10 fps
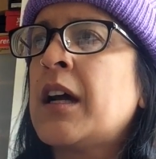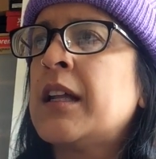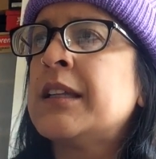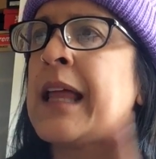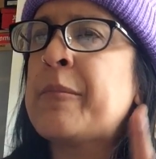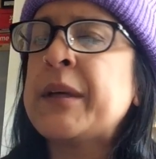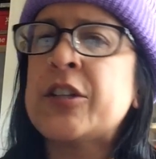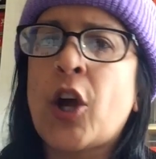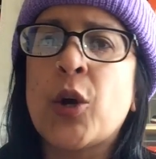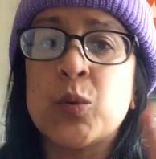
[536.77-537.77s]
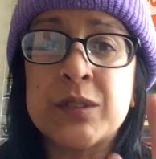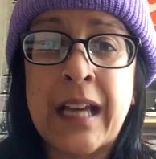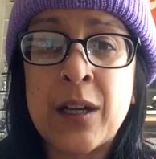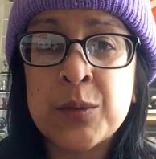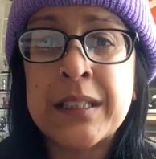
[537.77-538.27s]
let me know
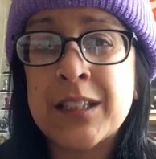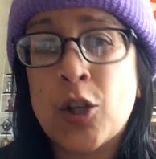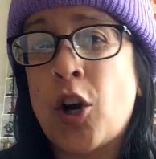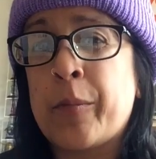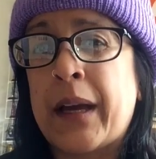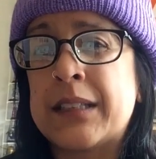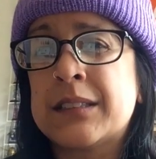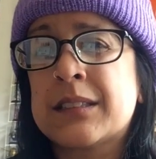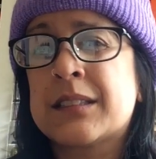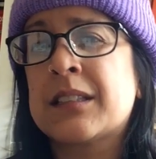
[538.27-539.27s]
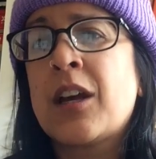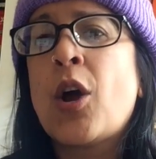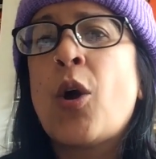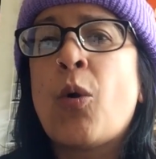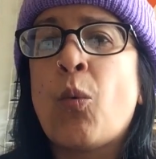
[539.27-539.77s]
down in the comments,
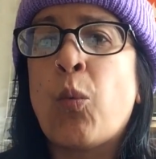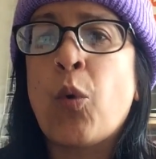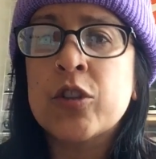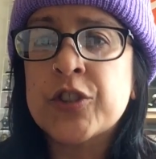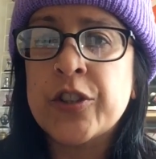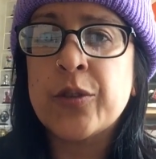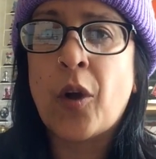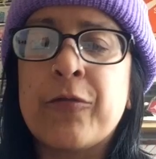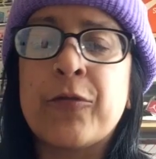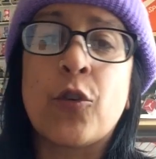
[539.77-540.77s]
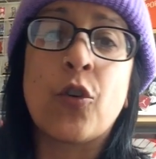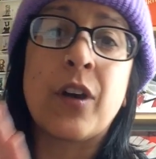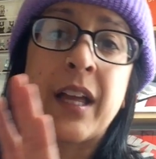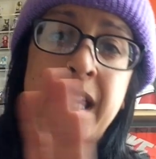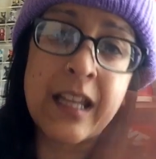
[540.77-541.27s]
what are you for?
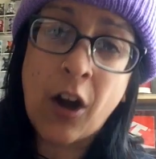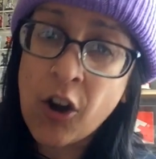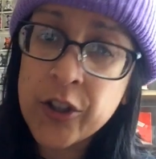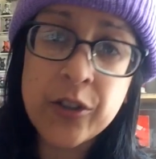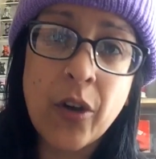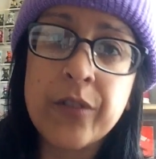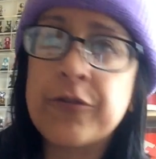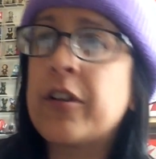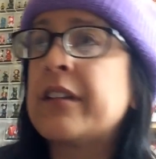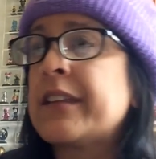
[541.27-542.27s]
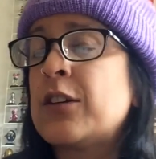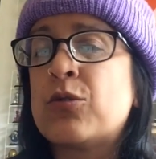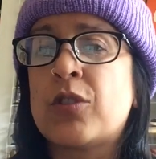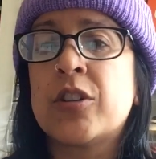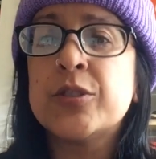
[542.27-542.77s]
Are you going for anything,
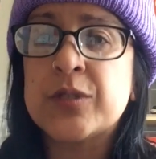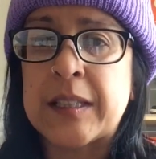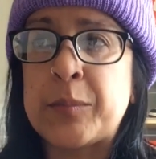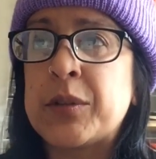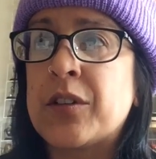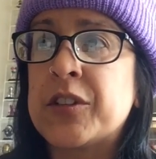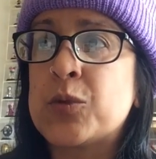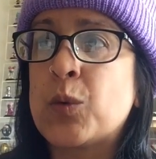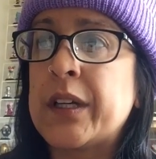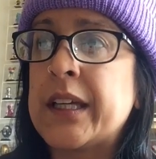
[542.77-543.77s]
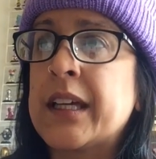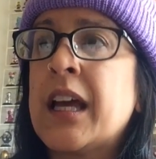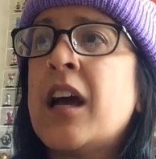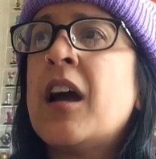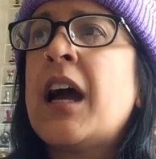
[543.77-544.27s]
or are you sleeping on this week?
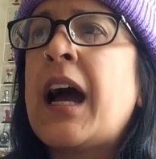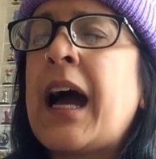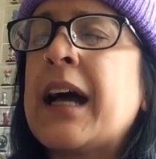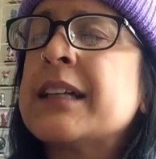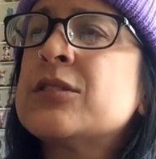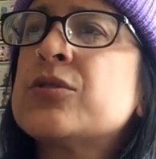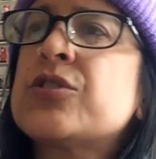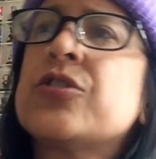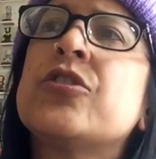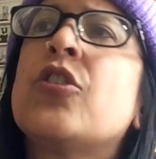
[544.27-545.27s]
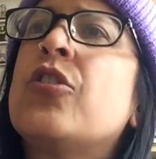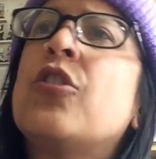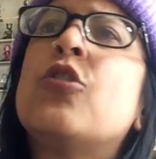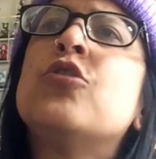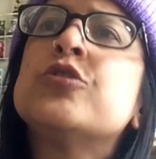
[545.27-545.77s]
And
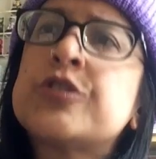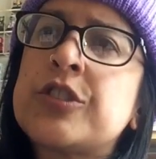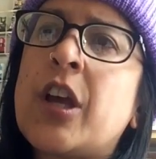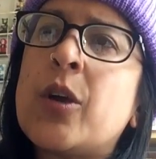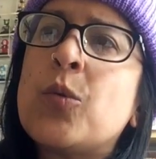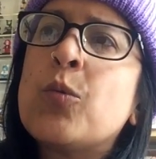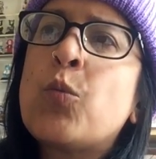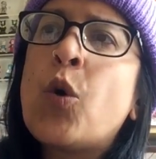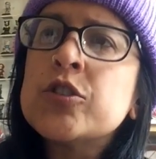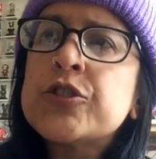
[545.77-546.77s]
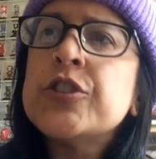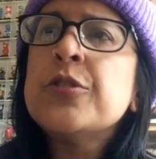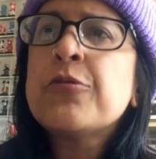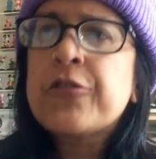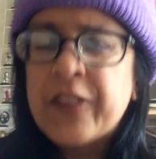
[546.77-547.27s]
also, what do
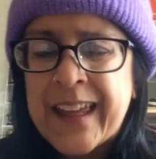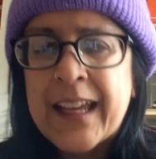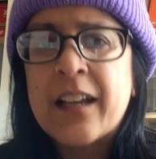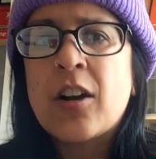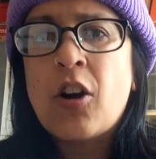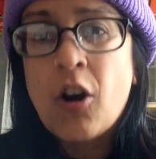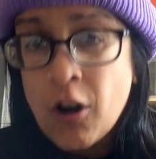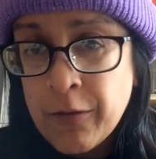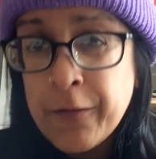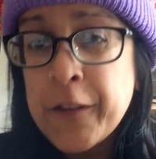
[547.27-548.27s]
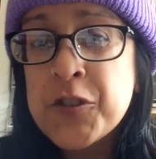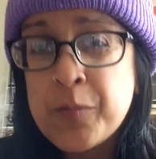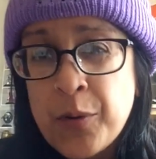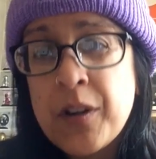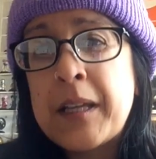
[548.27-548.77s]
you think of the
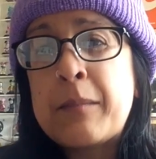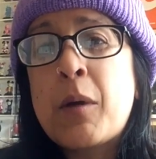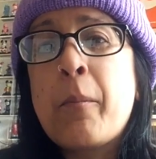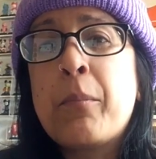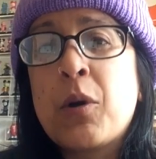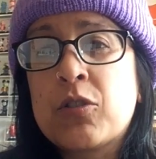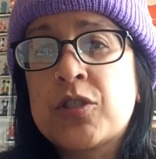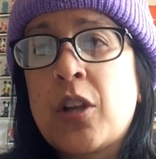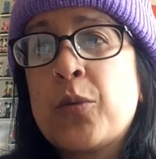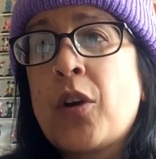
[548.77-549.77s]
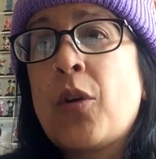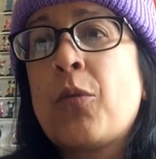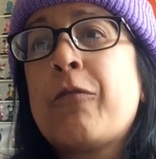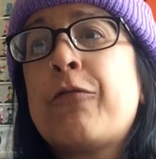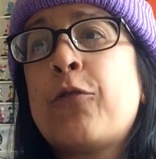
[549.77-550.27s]
Supreme box logo
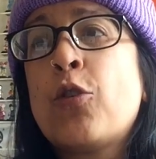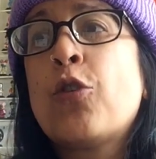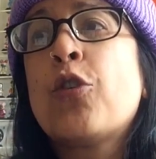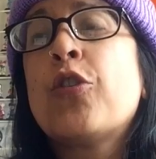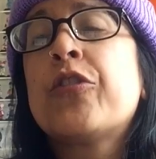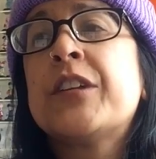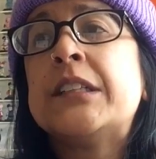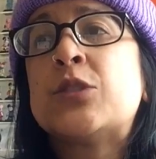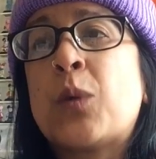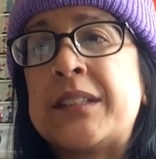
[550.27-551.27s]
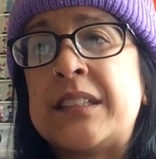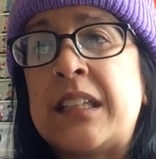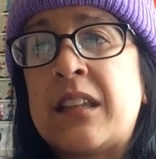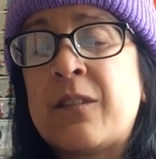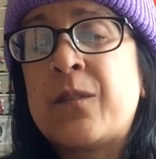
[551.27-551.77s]
for the
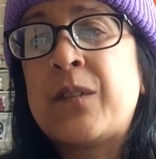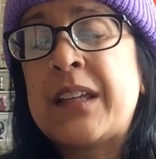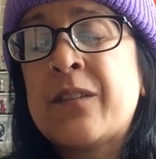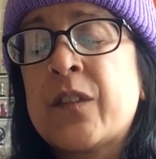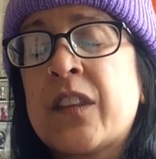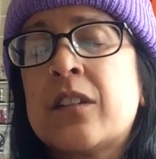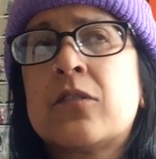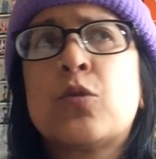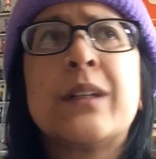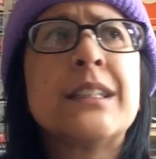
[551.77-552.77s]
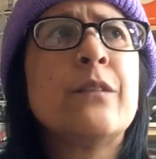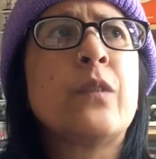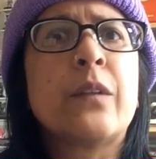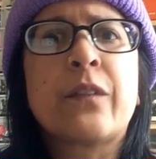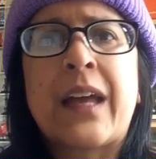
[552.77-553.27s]

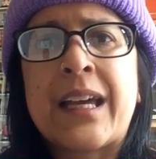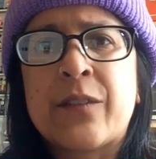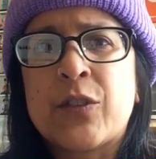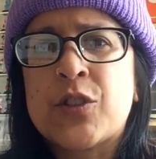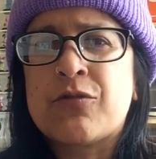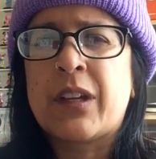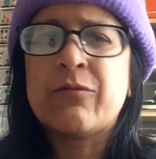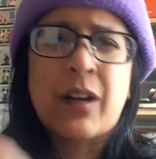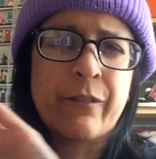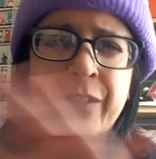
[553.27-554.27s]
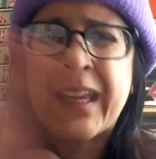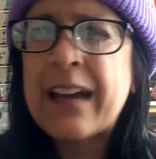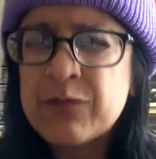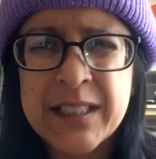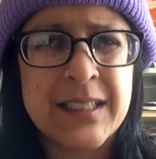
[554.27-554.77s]
25th anniversary? Right,
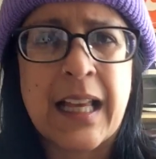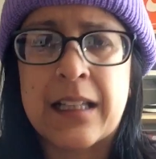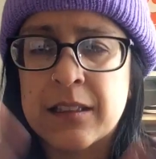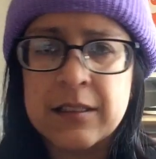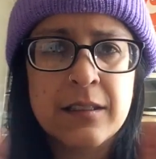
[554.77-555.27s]
forget resell,